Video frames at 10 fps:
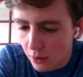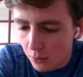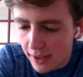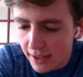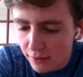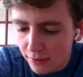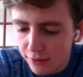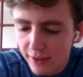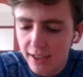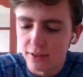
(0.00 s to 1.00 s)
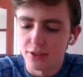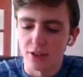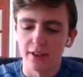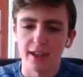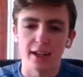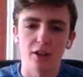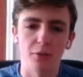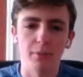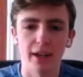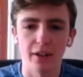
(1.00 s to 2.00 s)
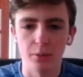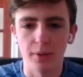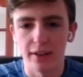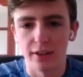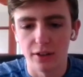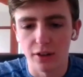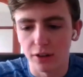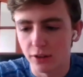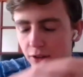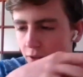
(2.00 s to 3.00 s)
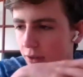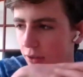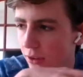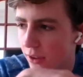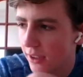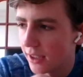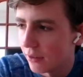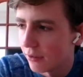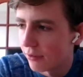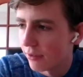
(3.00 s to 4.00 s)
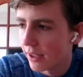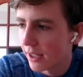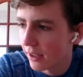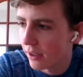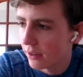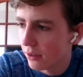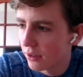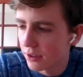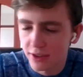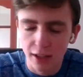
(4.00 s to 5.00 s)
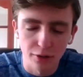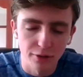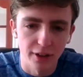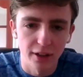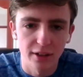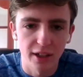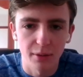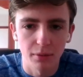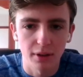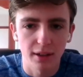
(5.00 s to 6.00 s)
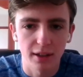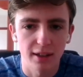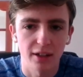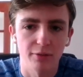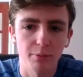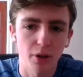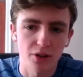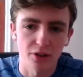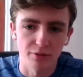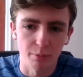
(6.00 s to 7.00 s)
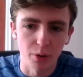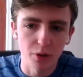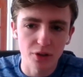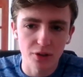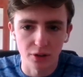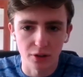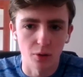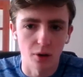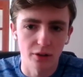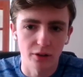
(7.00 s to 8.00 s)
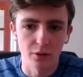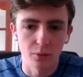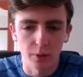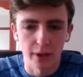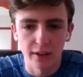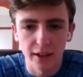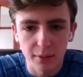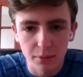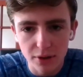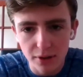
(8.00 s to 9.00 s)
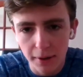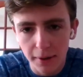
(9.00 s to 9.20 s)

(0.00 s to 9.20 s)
When fans are there compared to when they're not, do they give yourself and the team a kind of positive boost to go on and win games?